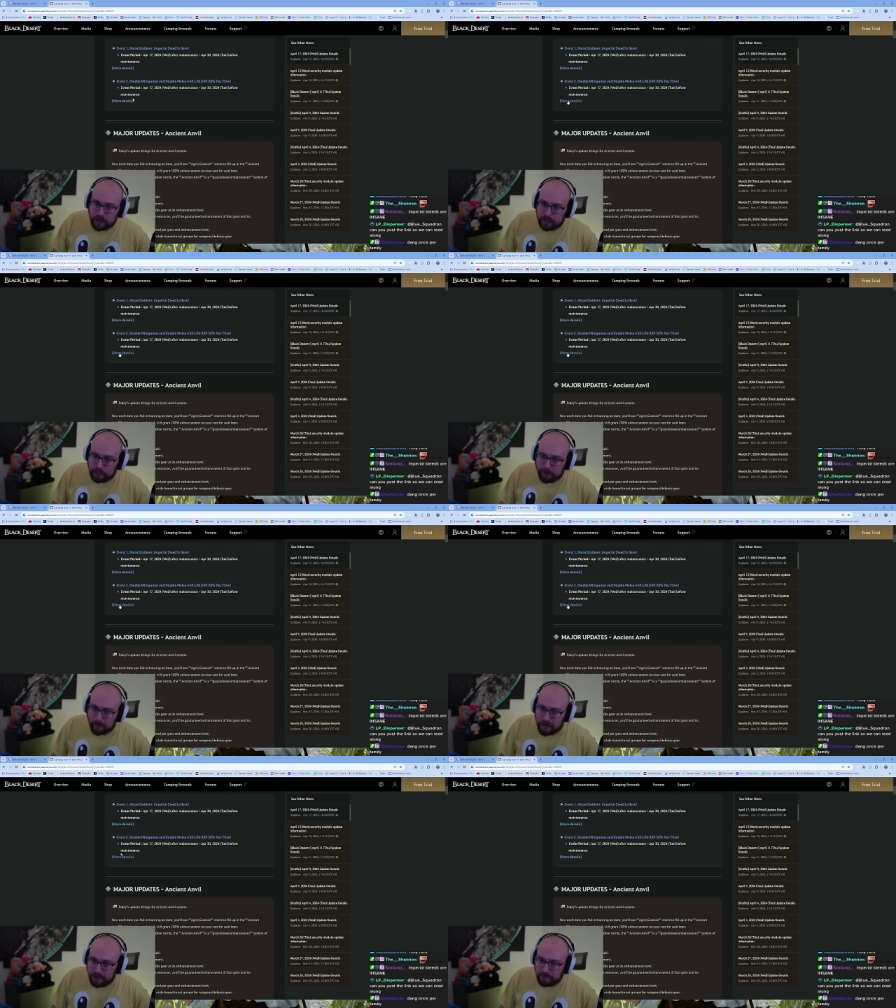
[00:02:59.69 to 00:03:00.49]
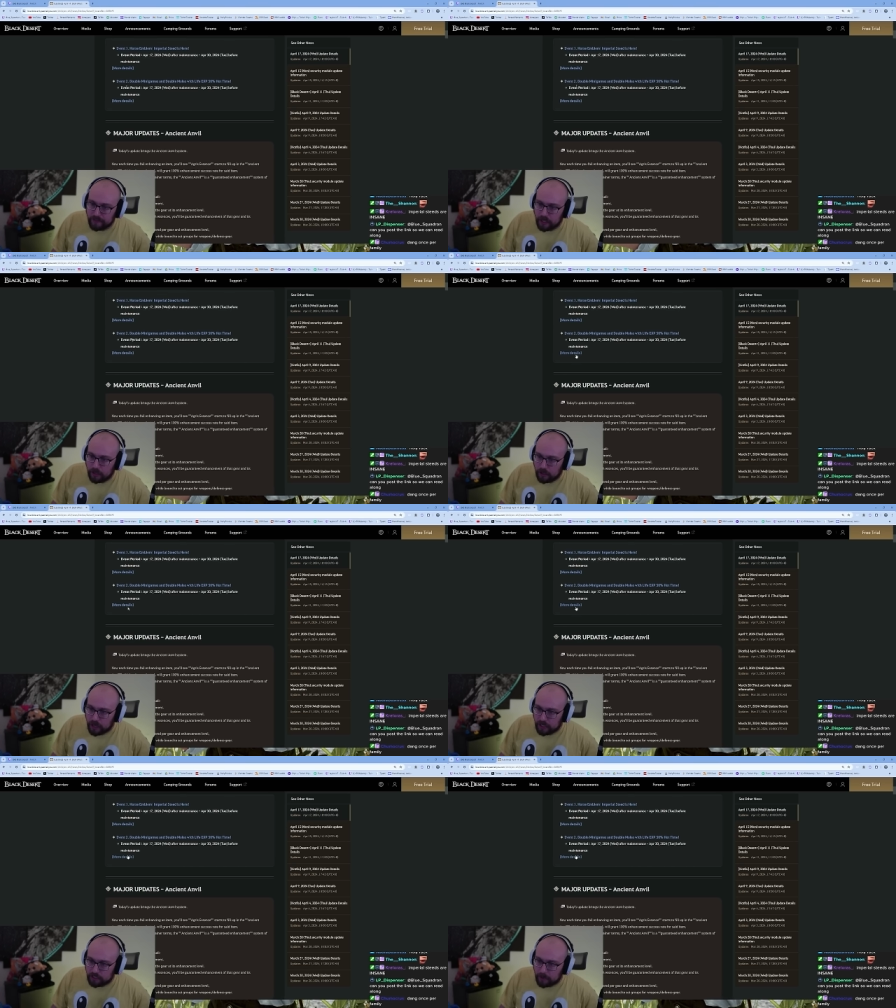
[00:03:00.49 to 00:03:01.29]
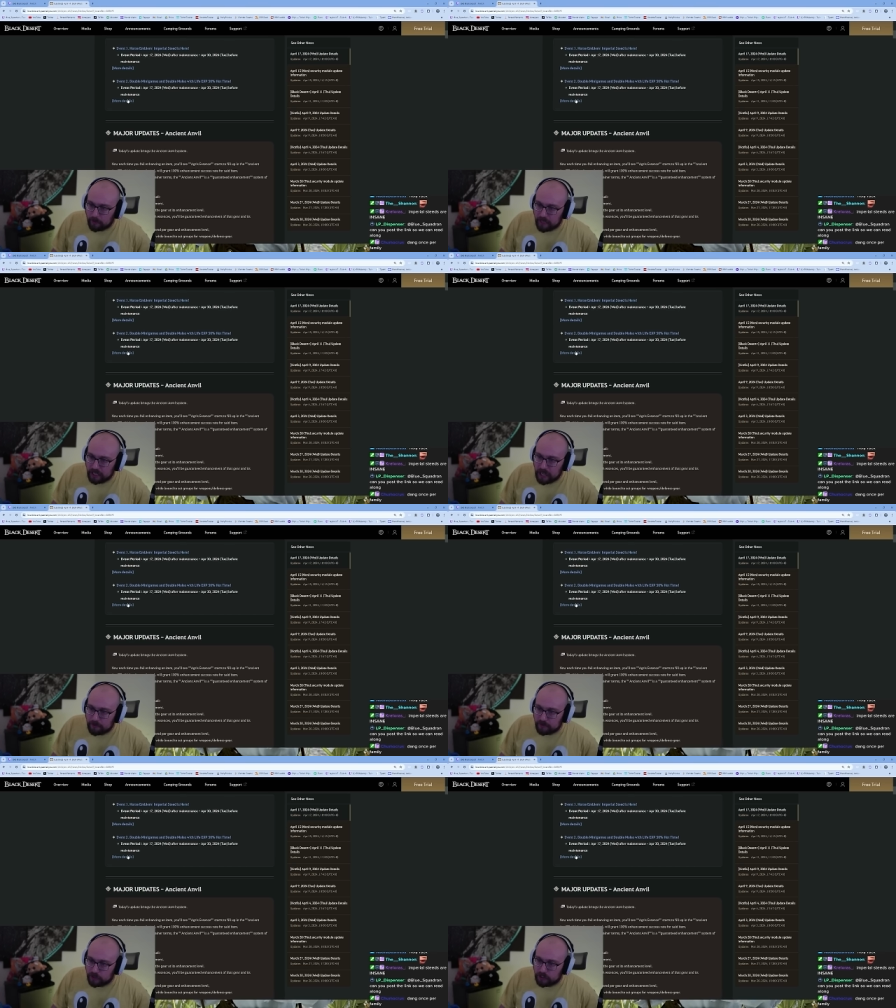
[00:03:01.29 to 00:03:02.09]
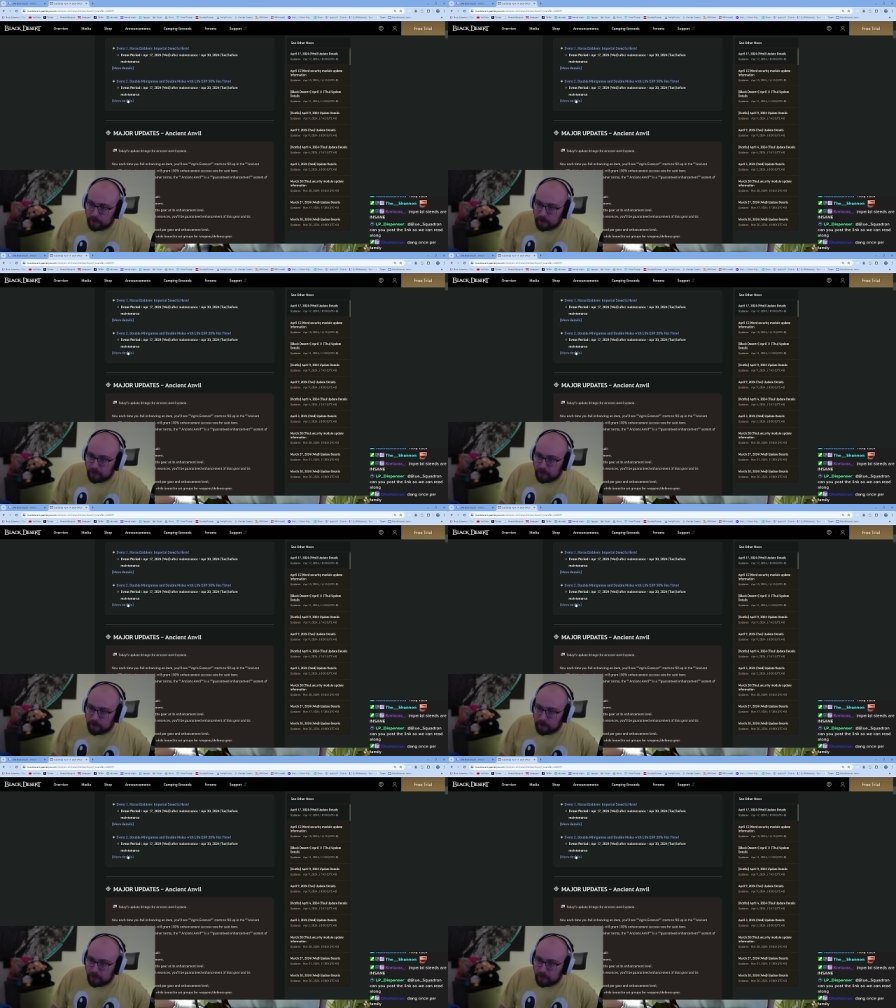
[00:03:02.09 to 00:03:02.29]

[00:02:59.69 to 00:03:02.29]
Uh, jump on it. Uh, double mini games for double